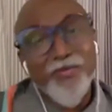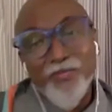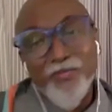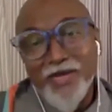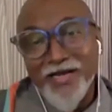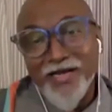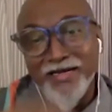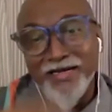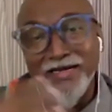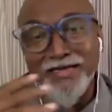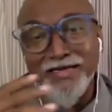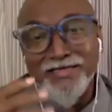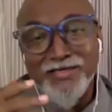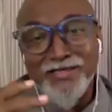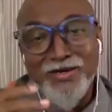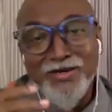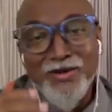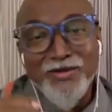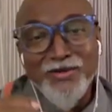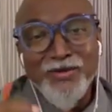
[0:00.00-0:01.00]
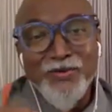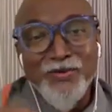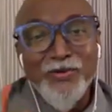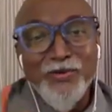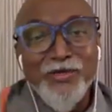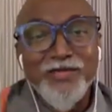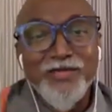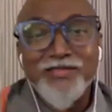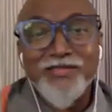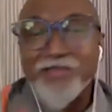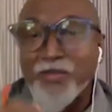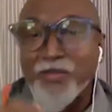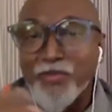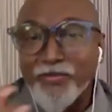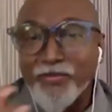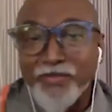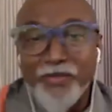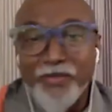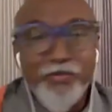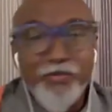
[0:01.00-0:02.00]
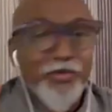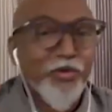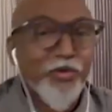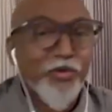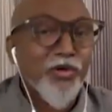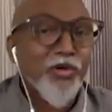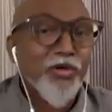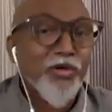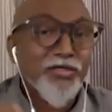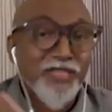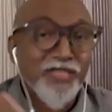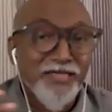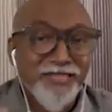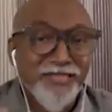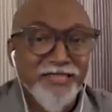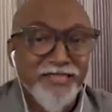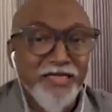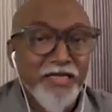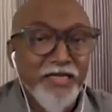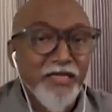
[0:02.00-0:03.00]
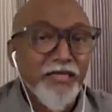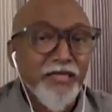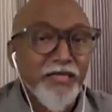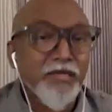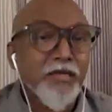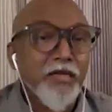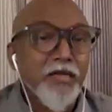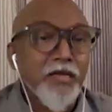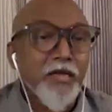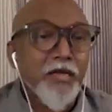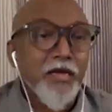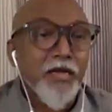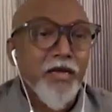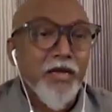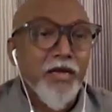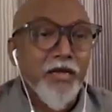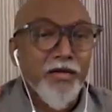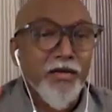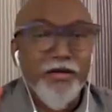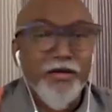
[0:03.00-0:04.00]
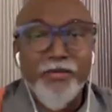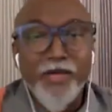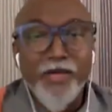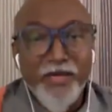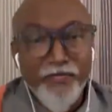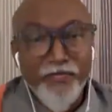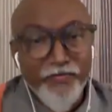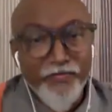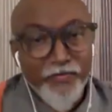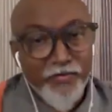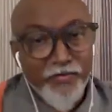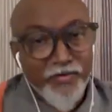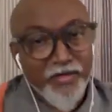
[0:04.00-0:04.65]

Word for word: biennials around the world some of them could not sustain uh, remain. Mm.